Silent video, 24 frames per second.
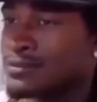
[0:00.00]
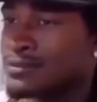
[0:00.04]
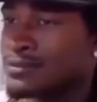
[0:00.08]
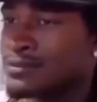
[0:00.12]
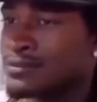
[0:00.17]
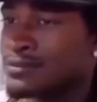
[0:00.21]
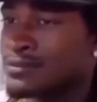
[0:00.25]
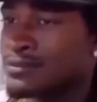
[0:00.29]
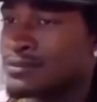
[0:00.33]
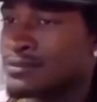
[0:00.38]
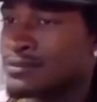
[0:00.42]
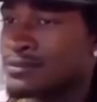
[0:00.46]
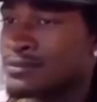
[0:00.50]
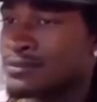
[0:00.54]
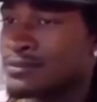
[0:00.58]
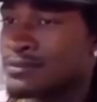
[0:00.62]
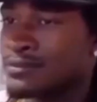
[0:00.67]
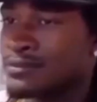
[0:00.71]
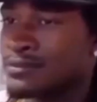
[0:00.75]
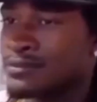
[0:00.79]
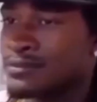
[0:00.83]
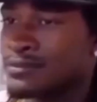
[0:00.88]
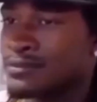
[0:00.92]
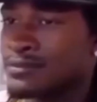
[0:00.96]

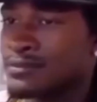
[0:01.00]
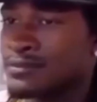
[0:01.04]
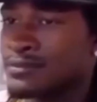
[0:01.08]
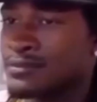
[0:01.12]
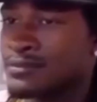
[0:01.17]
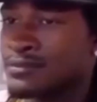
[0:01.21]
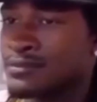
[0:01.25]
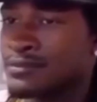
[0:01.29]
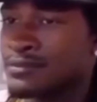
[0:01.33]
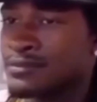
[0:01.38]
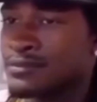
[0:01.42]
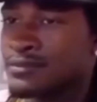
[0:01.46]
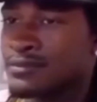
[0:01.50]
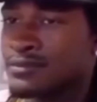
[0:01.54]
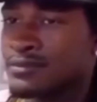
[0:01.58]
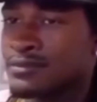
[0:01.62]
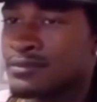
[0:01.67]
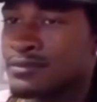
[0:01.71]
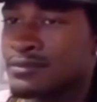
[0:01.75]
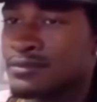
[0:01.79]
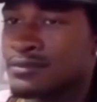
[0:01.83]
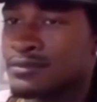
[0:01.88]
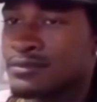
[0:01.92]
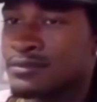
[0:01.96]

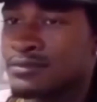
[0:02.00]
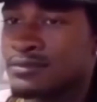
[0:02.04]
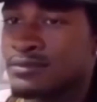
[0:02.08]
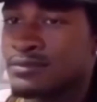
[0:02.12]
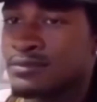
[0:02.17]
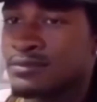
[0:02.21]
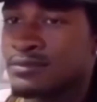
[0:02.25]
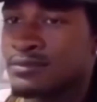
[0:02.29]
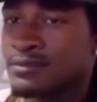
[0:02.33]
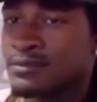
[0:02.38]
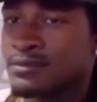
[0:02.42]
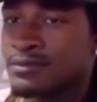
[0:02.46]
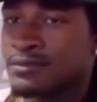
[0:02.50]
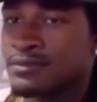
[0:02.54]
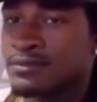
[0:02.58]
Nobody speaks.